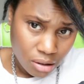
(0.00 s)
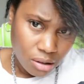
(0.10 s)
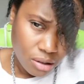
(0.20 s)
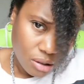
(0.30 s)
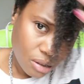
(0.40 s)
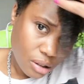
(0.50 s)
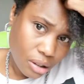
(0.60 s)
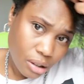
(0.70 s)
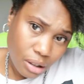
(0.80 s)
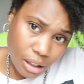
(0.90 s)
and
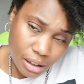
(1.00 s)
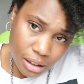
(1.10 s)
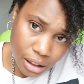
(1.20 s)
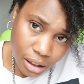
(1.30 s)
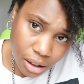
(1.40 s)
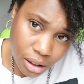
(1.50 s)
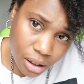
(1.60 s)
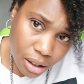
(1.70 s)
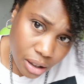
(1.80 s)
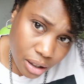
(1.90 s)
then that's it.
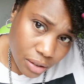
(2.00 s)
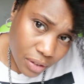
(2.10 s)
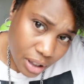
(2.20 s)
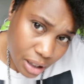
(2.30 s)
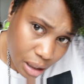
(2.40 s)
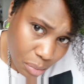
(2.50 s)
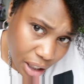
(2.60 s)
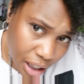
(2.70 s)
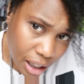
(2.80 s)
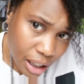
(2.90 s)
So you can see
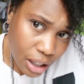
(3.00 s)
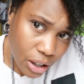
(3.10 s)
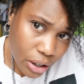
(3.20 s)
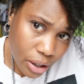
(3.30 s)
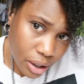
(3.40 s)
my hair,